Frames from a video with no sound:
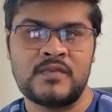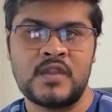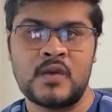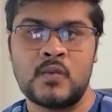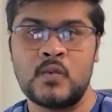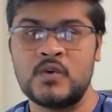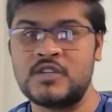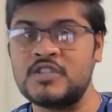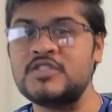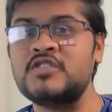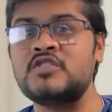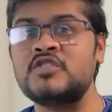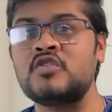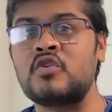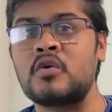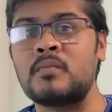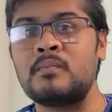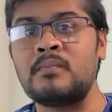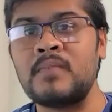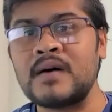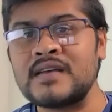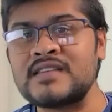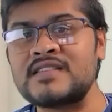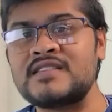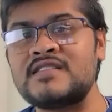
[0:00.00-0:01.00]
which is a
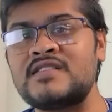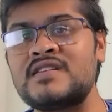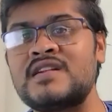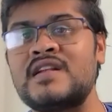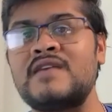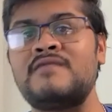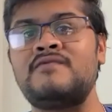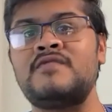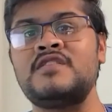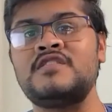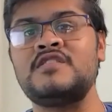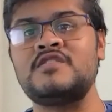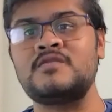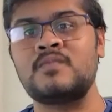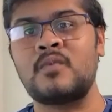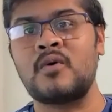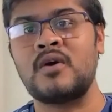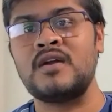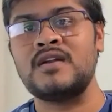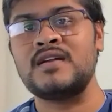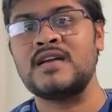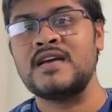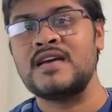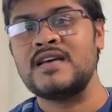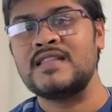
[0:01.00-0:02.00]
robust reference
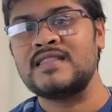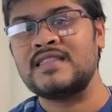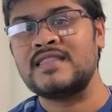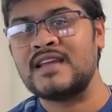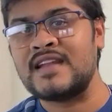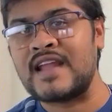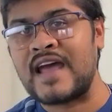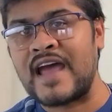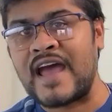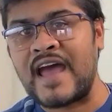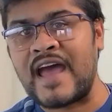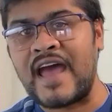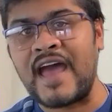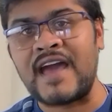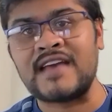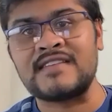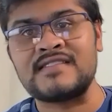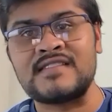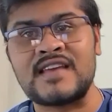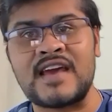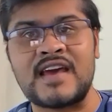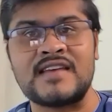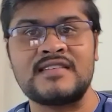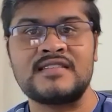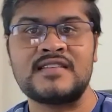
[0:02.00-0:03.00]
point that acts
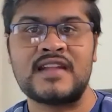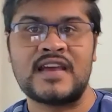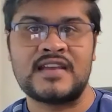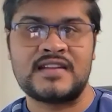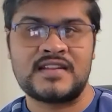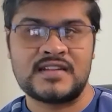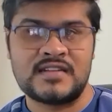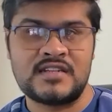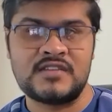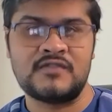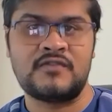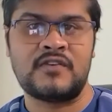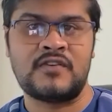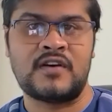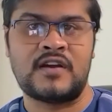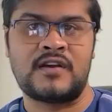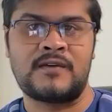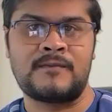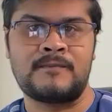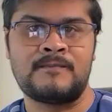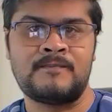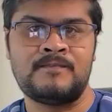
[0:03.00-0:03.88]
as an identifier.